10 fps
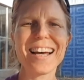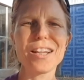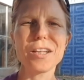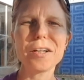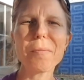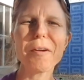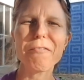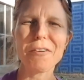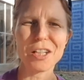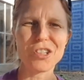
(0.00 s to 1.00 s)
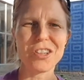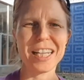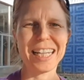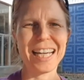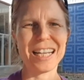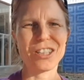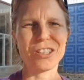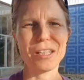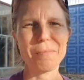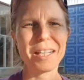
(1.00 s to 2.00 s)
a little bit frustrating
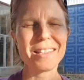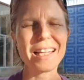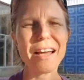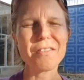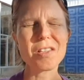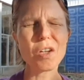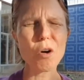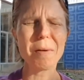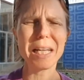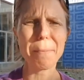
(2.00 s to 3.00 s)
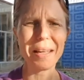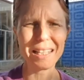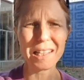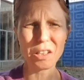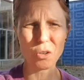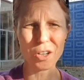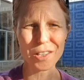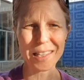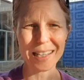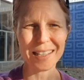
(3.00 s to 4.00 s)
actually, because they have so many amazing
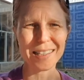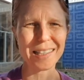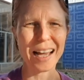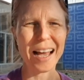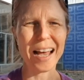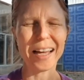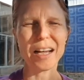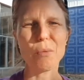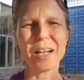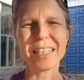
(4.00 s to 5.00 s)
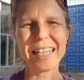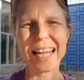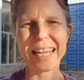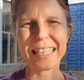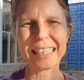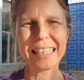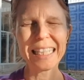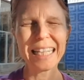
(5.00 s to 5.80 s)
courses that I want to take,